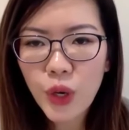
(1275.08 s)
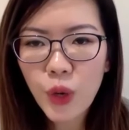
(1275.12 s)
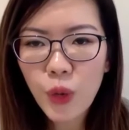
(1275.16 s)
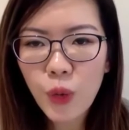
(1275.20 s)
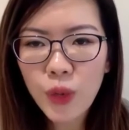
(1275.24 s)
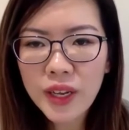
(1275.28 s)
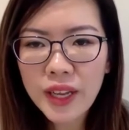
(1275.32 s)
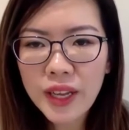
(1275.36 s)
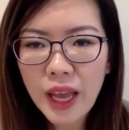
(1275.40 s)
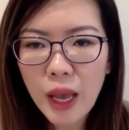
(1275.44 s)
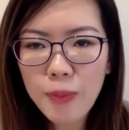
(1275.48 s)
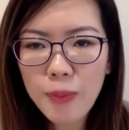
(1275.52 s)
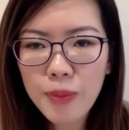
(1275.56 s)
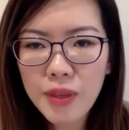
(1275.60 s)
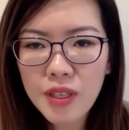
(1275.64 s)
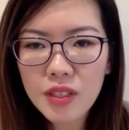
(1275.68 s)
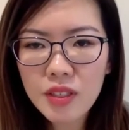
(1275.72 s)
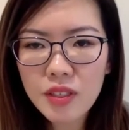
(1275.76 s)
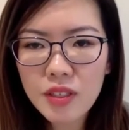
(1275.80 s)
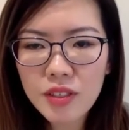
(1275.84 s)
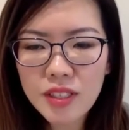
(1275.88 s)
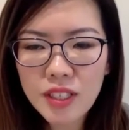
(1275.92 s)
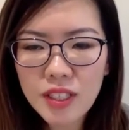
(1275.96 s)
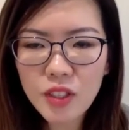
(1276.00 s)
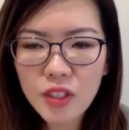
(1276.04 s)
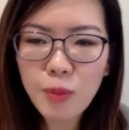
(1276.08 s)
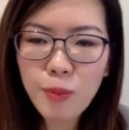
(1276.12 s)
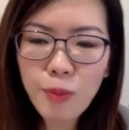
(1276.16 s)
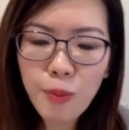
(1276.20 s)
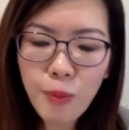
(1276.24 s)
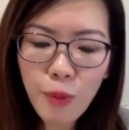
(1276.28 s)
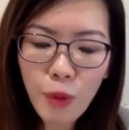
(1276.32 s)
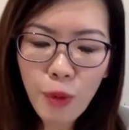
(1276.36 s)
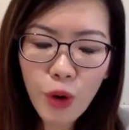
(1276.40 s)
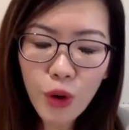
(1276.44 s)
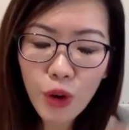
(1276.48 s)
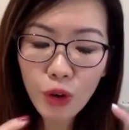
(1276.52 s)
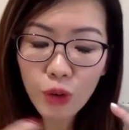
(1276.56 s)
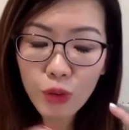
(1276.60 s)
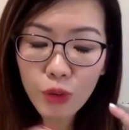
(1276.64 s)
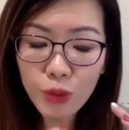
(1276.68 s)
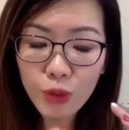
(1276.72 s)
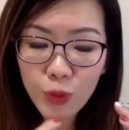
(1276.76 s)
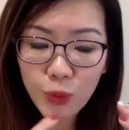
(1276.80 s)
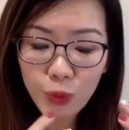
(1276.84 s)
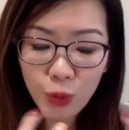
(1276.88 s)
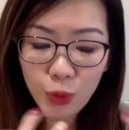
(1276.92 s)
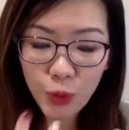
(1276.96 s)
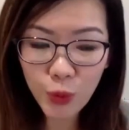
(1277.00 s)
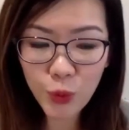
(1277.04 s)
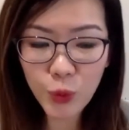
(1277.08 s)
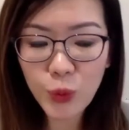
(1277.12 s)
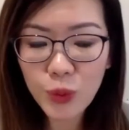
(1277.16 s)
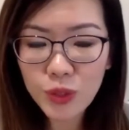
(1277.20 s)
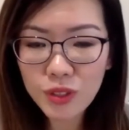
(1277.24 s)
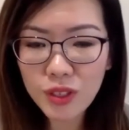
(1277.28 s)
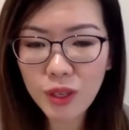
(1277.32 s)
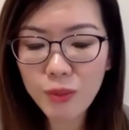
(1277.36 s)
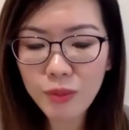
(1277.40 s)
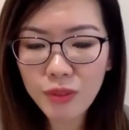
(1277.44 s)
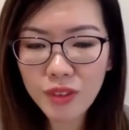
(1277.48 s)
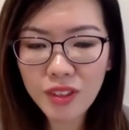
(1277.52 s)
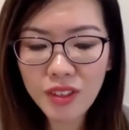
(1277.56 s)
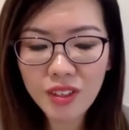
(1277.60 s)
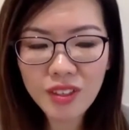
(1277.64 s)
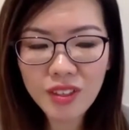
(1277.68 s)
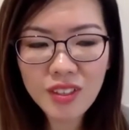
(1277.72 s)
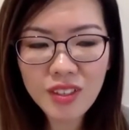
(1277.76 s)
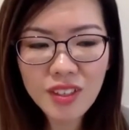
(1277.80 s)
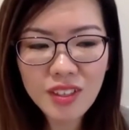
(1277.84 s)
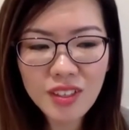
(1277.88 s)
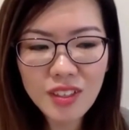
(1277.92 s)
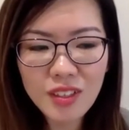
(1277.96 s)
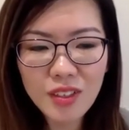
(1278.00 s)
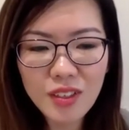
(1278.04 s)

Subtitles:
what happens is that the more you do something,